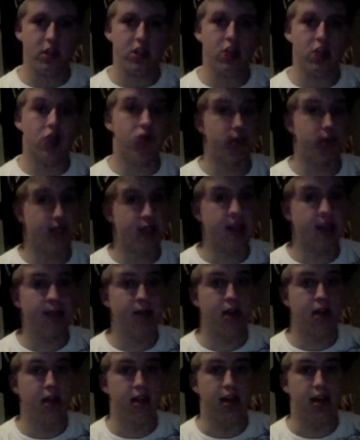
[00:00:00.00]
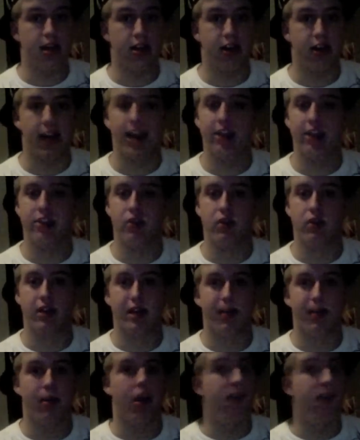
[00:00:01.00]
Chris Leben, on the other hand, is only
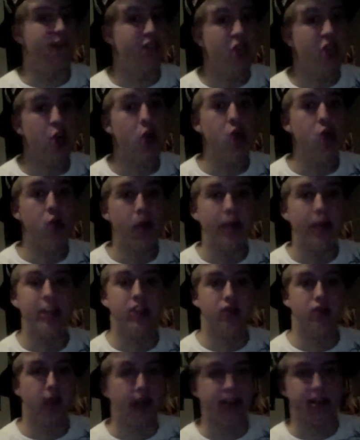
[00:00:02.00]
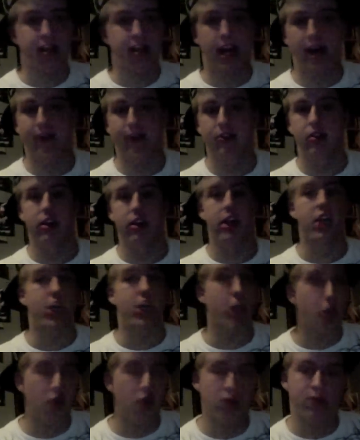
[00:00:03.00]
coming off two weeks' rest after a
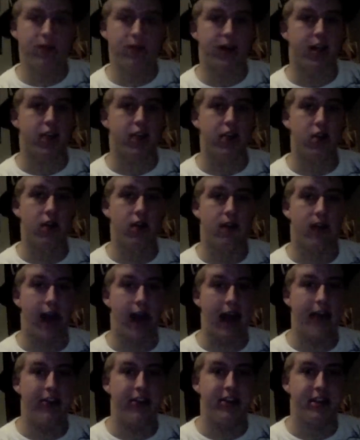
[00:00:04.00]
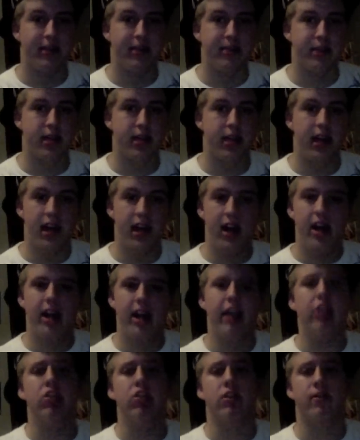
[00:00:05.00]
huge victory over Aaron Simpson.
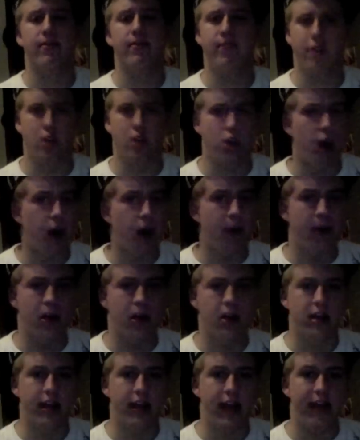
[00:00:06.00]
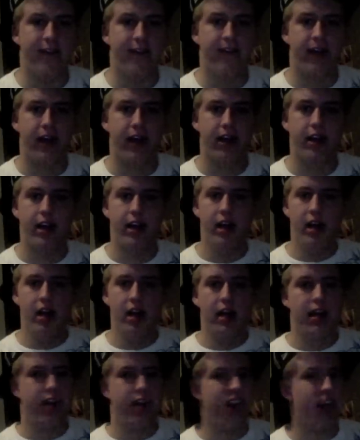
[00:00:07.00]
He looked phenomenal in that fight.
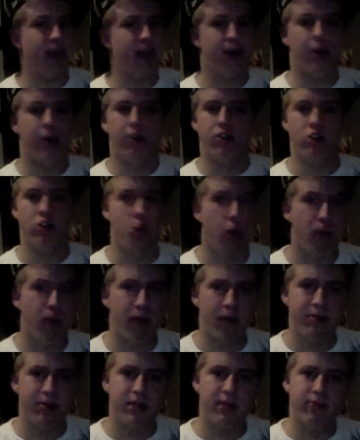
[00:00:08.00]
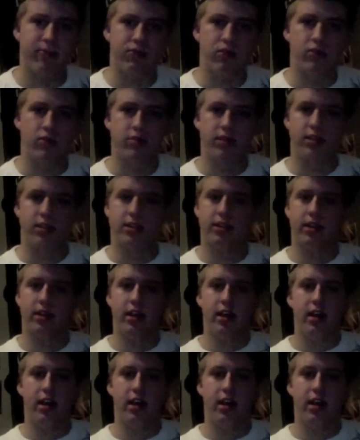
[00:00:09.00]
Came out no bumps and bruises.